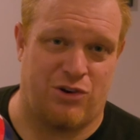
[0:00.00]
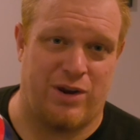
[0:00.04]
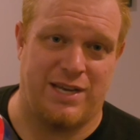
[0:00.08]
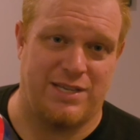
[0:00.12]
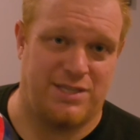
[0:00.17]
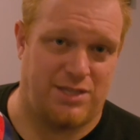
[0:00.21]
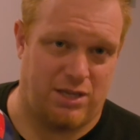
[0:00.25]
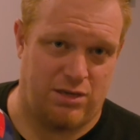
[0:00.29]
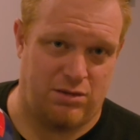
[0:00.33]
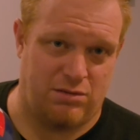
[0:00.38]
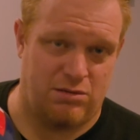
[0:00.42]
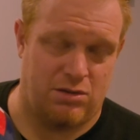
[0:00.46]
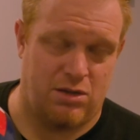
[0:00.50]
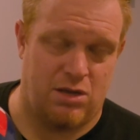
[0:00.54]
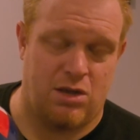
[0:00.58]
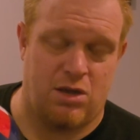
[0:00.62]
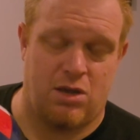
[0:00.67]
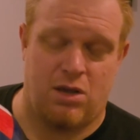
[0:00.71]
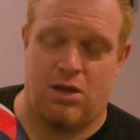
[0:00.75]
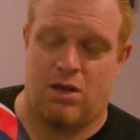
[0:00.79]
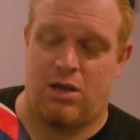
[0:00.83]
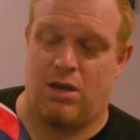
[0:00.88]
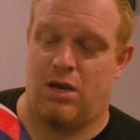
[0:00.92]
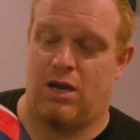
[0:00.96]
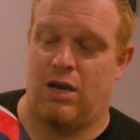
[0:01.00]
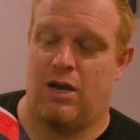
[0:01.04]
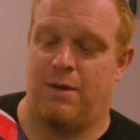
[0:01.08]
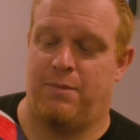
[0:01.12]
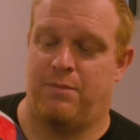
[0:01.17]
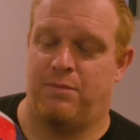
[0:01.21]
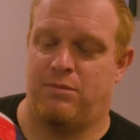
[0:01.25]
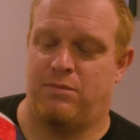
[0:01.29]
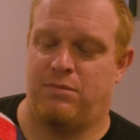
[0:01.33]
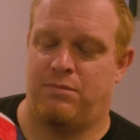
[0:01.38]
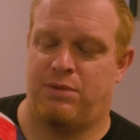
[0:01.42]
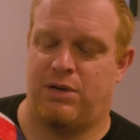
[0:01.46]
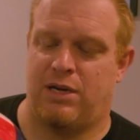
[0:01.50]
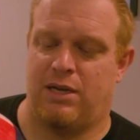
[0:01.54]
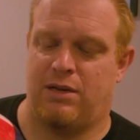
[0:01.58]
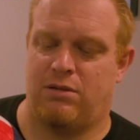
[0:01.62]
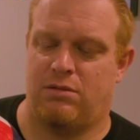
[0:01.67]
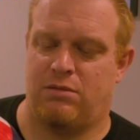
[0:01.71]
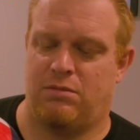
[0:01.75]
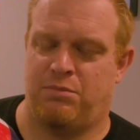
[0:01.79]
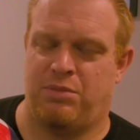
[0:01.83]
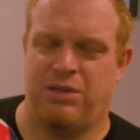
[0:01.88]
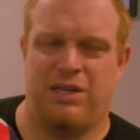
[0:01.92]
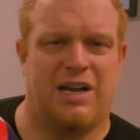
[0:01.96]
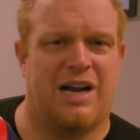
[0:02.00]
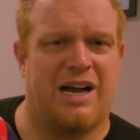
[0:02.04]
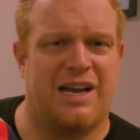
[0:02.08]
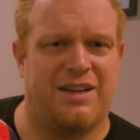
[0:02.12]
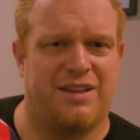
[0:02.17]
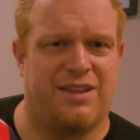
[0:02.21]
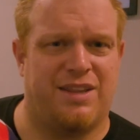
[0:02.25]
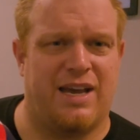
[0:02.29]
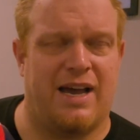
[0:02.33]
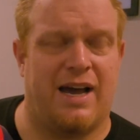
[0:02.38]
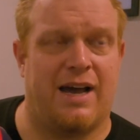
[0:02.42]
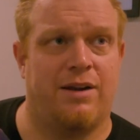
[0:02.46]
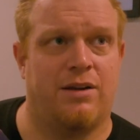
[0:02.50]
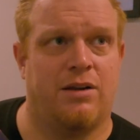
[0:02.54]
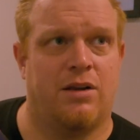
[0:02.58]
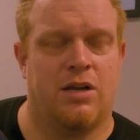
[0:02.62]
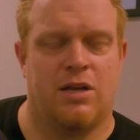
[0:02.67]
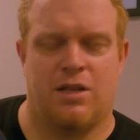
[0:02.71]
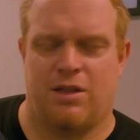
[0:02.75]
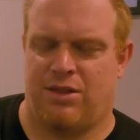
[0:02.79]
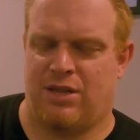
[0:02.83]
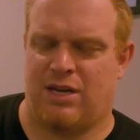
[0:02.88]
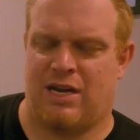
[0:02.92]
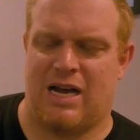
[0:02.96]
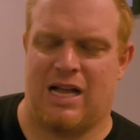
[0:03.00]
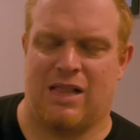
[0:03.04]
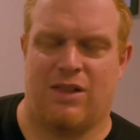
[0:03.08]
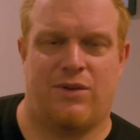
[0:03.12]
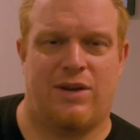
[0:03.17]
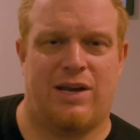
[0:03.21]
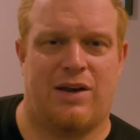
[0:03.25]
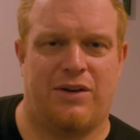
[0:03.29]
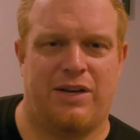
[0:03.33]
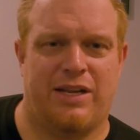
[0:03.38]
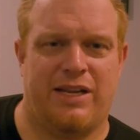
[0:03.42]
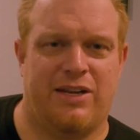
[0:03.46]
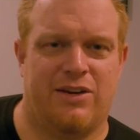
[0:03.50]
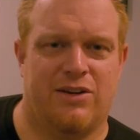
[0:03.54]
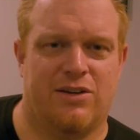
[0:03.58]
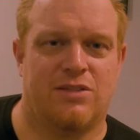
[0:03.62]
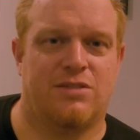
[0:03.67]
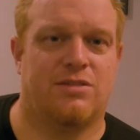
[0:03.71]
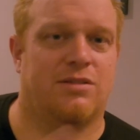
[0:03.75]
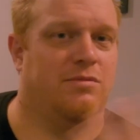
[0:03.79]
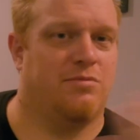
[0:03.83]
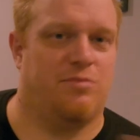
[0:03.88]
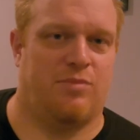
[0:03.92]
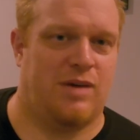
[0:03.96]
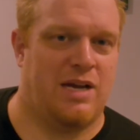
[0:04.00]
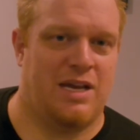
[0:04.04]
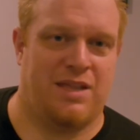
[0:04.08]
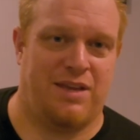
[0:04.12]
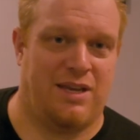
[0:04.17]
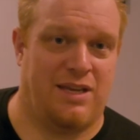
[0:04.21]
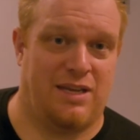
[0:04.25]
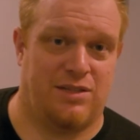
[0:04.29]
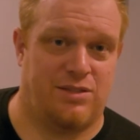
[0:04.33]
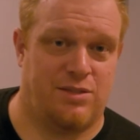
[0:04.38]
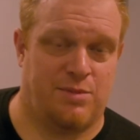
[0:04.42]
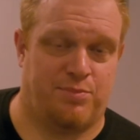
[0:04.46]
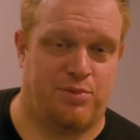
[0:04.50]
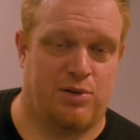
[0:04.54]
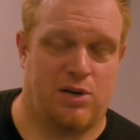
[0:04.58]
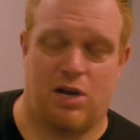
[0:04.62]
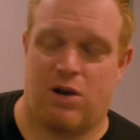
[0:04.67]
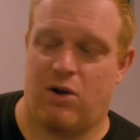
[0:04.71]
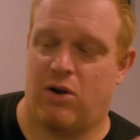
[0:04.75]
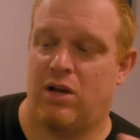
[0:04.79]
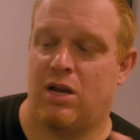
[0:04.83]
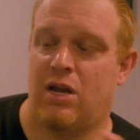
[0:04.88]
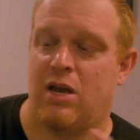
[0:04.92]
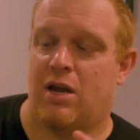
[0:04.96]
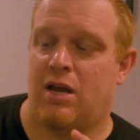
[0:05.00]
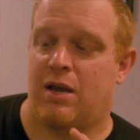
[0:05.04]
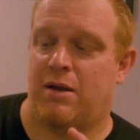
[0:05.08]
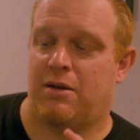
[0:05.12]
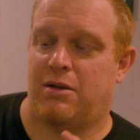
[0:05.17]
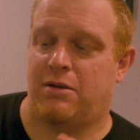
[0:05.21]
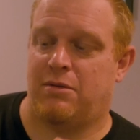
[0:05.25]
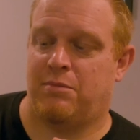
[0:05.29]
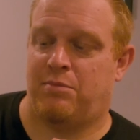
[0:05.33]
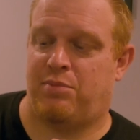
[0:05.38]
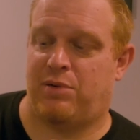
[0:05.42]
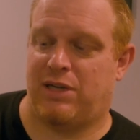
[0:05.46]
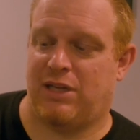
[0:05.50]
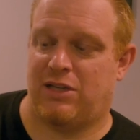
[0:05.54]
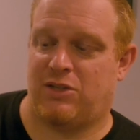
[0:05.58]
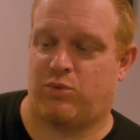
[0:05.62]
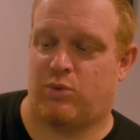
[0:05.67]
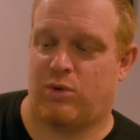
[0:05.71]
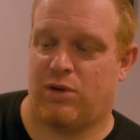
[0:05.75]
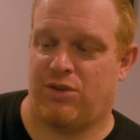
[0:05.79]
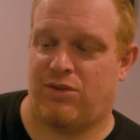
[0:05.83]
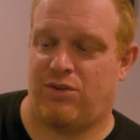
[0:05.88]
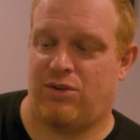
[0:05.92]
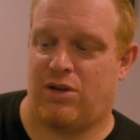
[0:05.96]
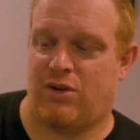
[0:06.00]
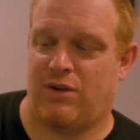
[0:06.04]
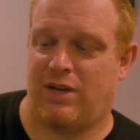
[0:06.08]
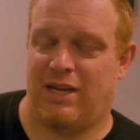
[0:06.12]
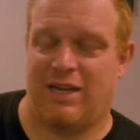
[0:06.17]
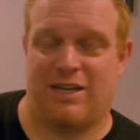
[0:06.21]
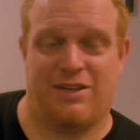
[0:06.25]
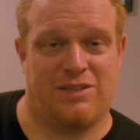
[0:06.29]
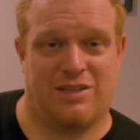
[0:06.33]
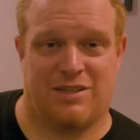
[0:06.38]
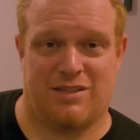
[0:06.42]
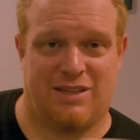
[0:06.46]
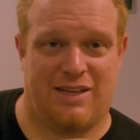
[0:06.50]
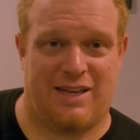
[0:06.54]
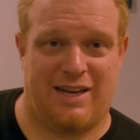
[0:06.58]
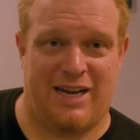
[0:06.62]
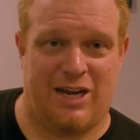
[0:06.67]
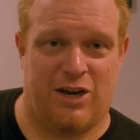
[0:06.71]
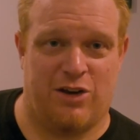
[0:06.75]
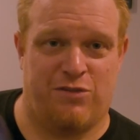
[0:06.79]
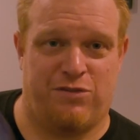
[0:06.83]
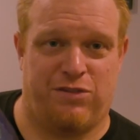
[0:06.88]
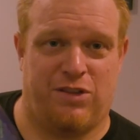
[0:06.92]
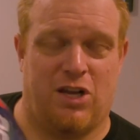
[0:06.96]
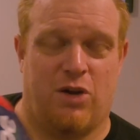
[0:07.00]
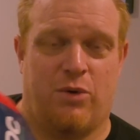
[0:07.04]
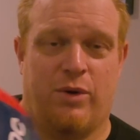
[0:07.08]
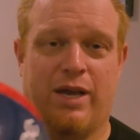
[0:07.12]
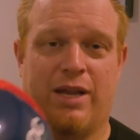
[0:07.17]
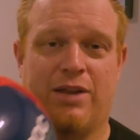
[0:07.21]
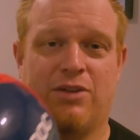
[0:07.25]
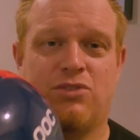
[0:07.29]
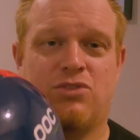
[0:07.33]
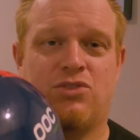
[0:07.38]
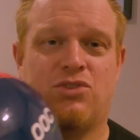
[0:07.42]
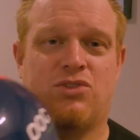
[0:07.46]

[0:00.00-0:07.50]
crazy. But beyond that, the hollowed out ears, I think it's a pro. But it's worth noting it does let airflow in,